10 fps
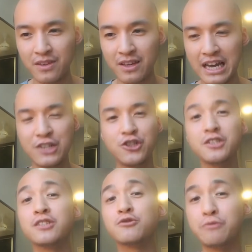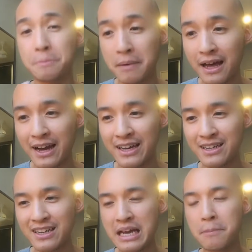And Jesus replied,
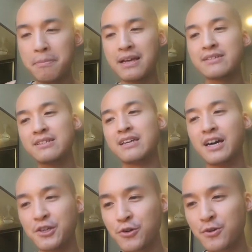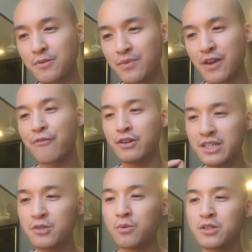Blessed are you, for
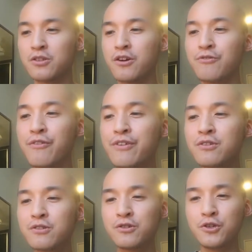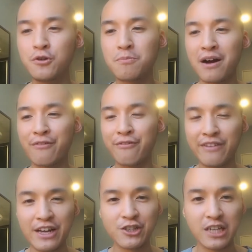this was not revealed to you by
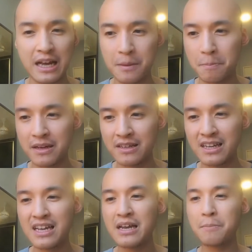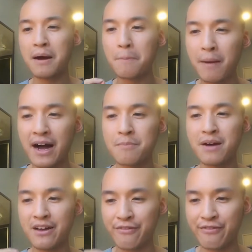flesh and blood, but by
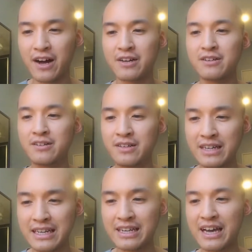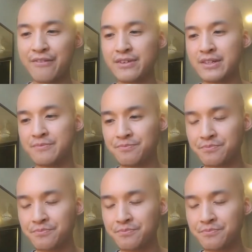my Father in heaven.